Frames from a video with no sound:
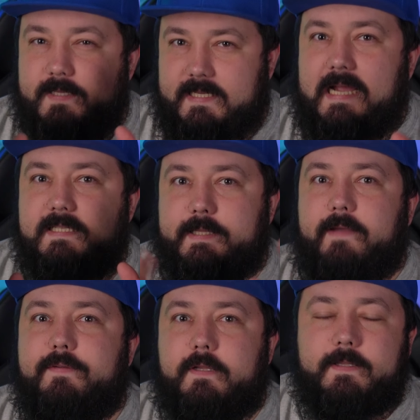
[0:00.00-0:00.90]
size
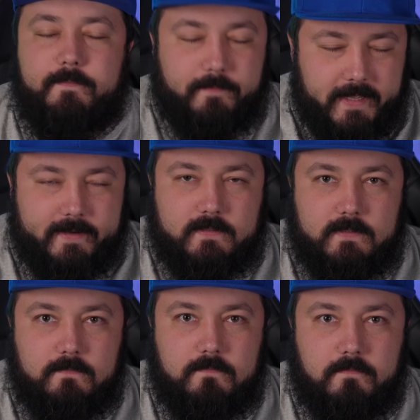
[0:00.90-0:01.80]
definitely
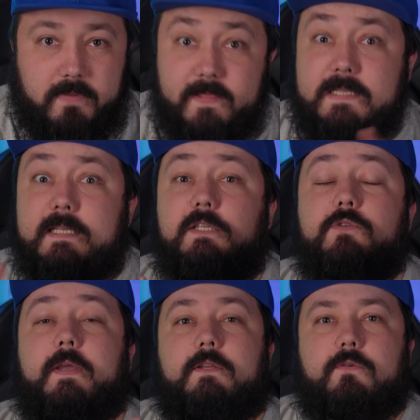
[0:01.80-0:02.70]
matters. But there's a
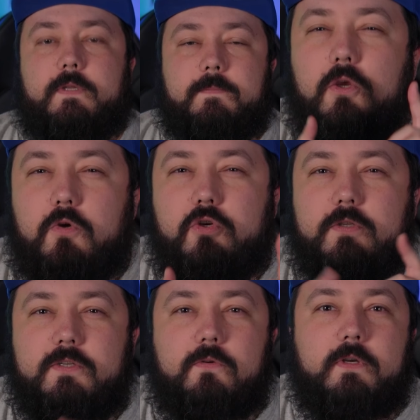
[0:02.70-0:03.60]
trick to it. You should
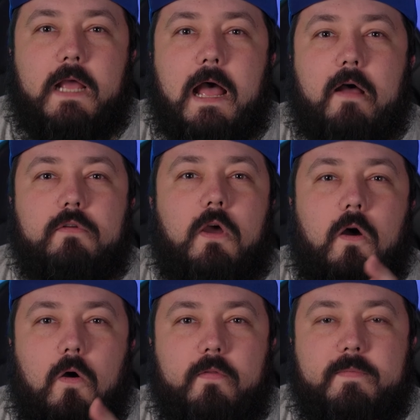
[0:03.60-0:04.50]
sort out
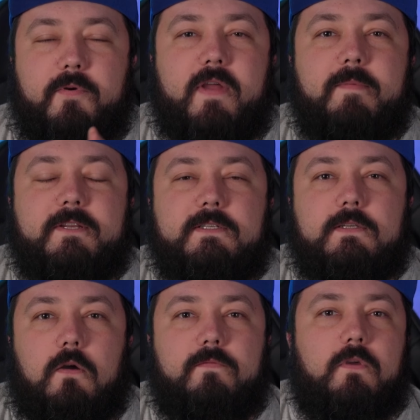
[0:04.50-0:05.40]
all the parameters
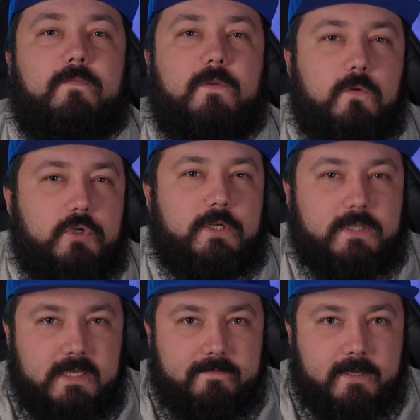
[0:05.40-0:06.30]
of your future
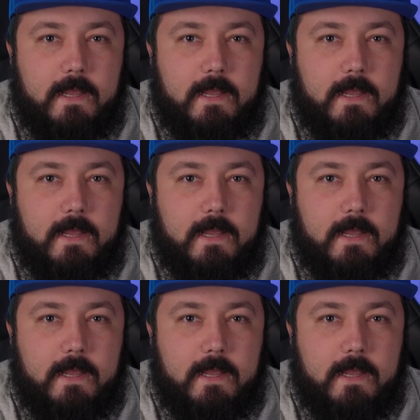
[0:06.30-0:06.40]
TV.